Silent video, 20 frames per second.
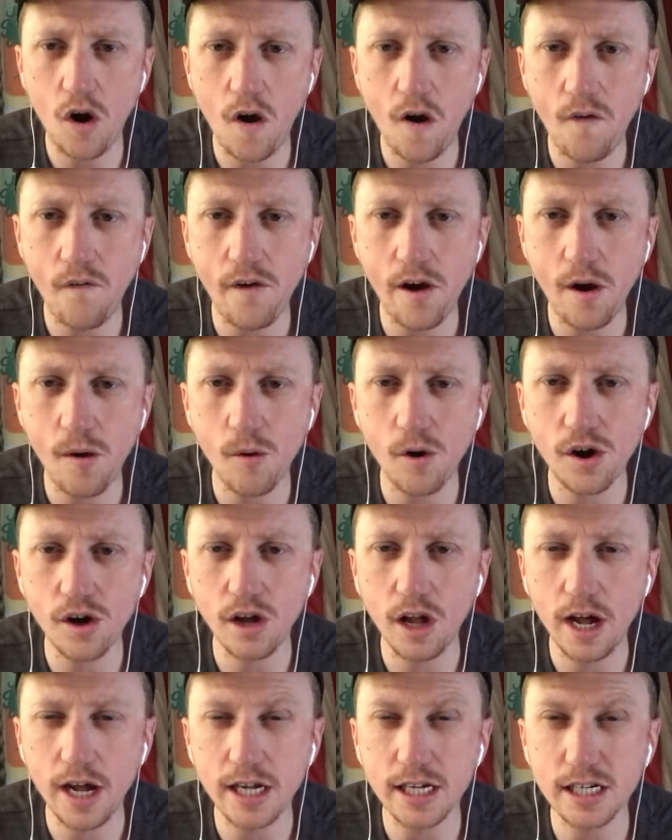and they were
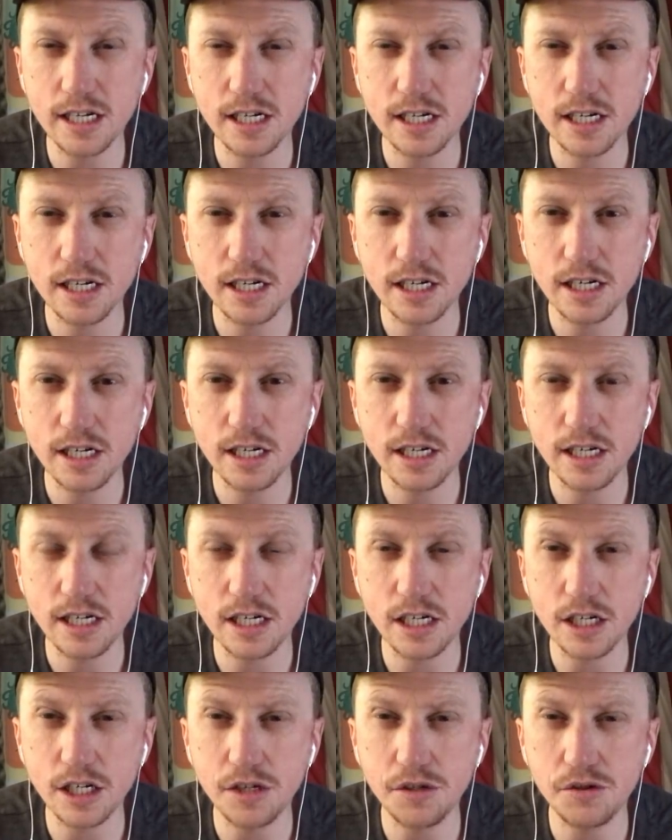like,
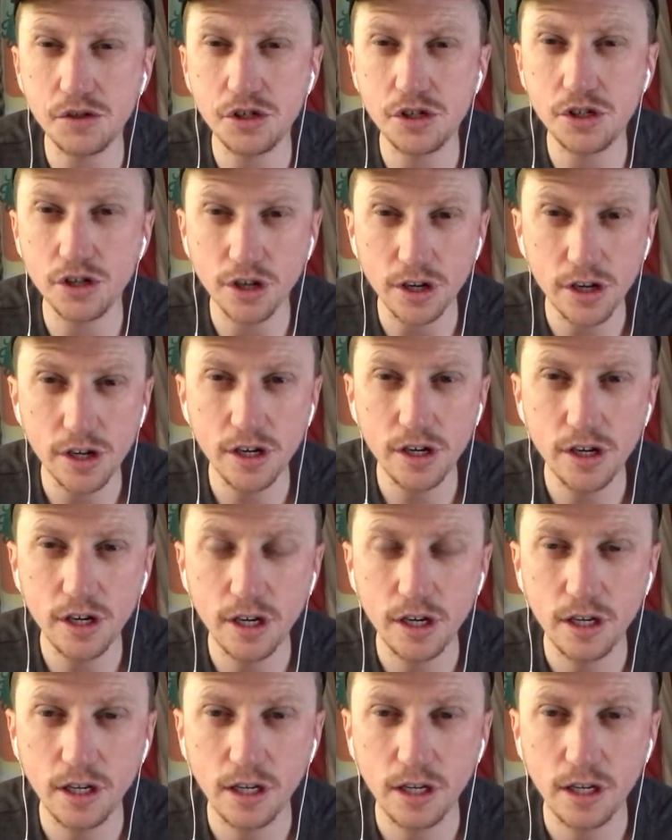"Are you sure?"